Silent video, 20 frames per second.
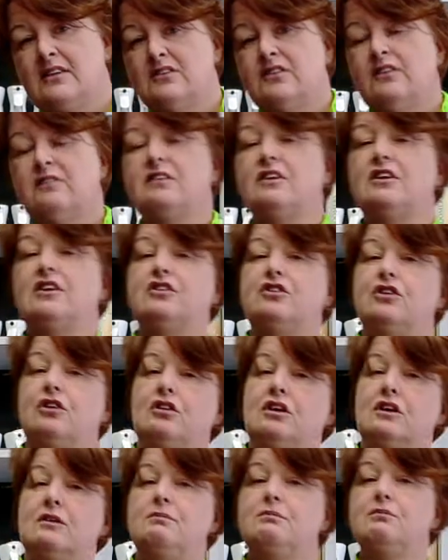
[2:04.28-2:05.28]
so that the
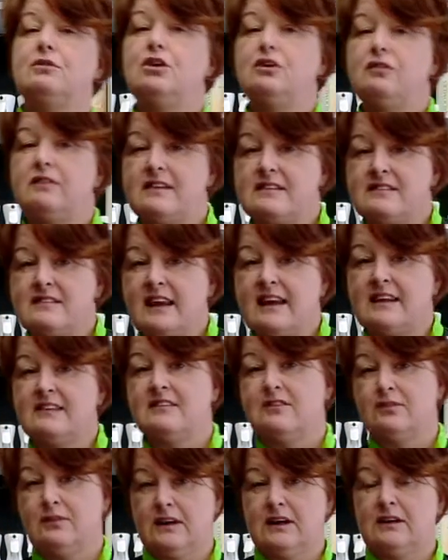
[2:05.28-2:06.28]
dog can move its head
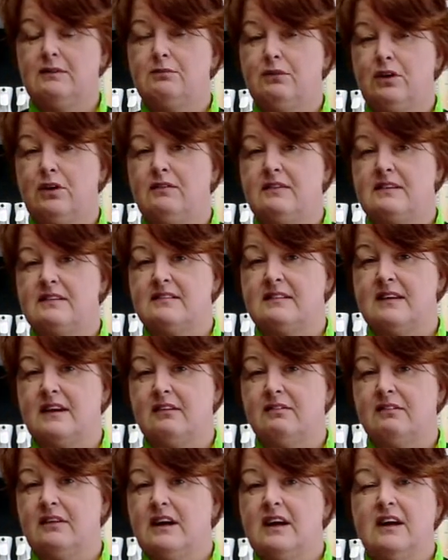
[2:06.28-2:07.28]
so it can move
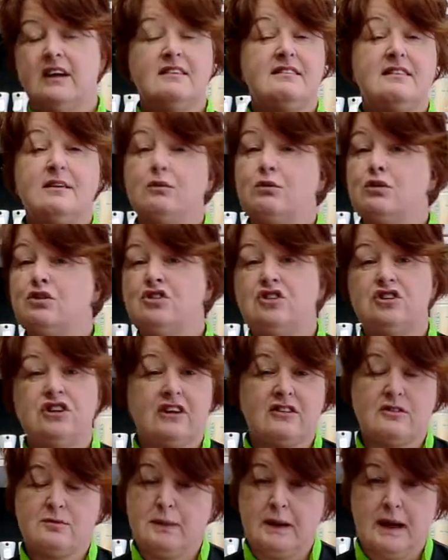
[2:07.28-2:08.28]
itself. Because it will
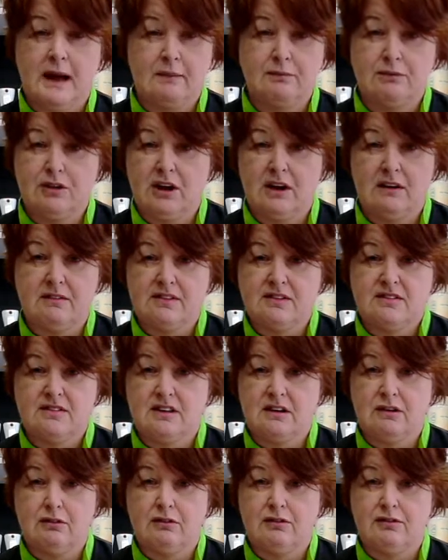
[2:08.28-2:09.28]
just become nervous
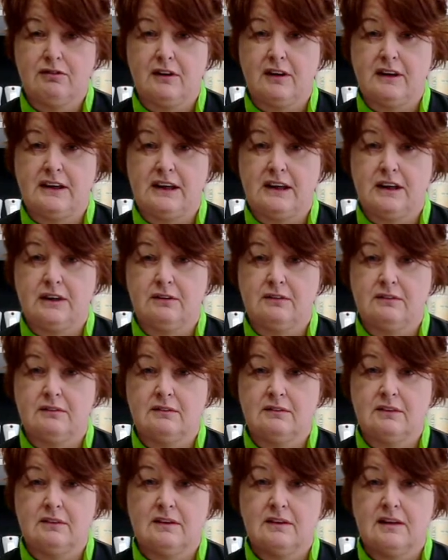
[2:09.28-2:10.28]
and it will fight you.
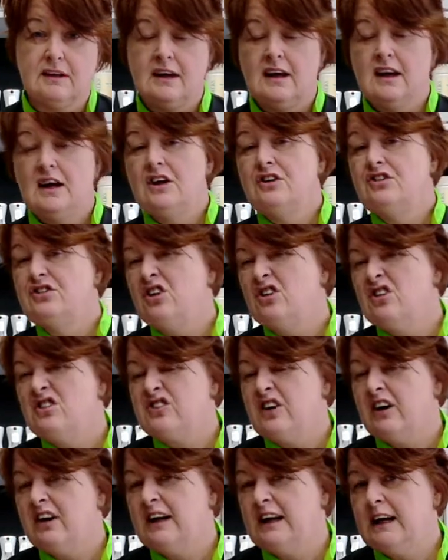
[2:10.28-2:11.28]
Dogs
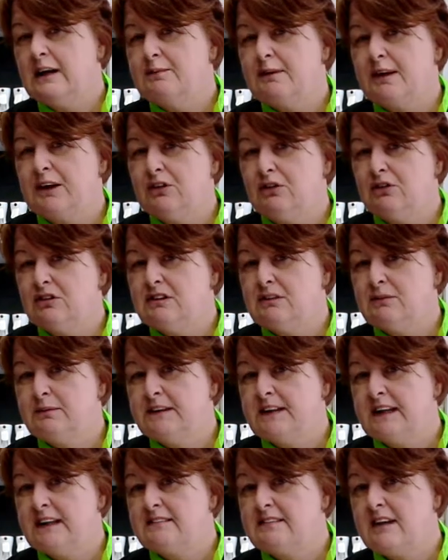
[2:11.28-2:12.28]
that are a little bit naughty
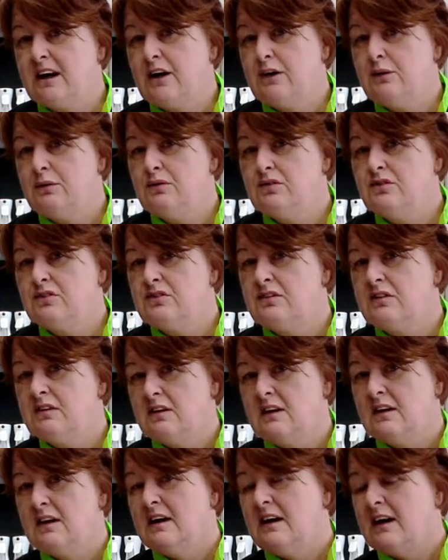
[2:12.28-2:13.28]
with their toes,
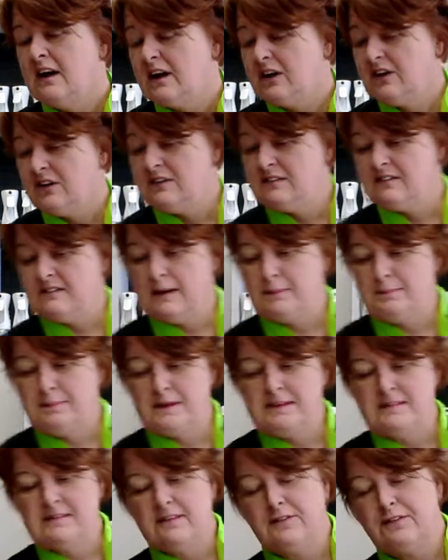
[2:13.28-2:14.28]
a good tip
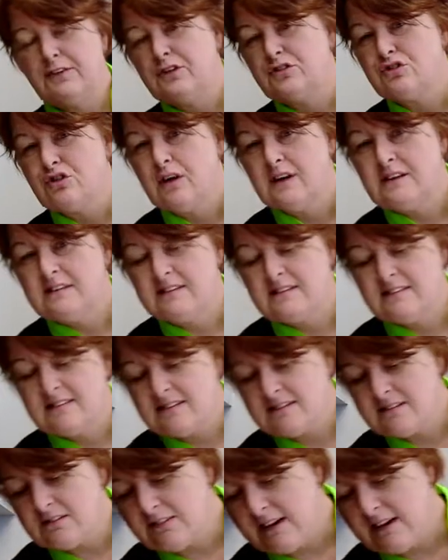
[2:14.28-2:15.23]
is if you're trying to scissor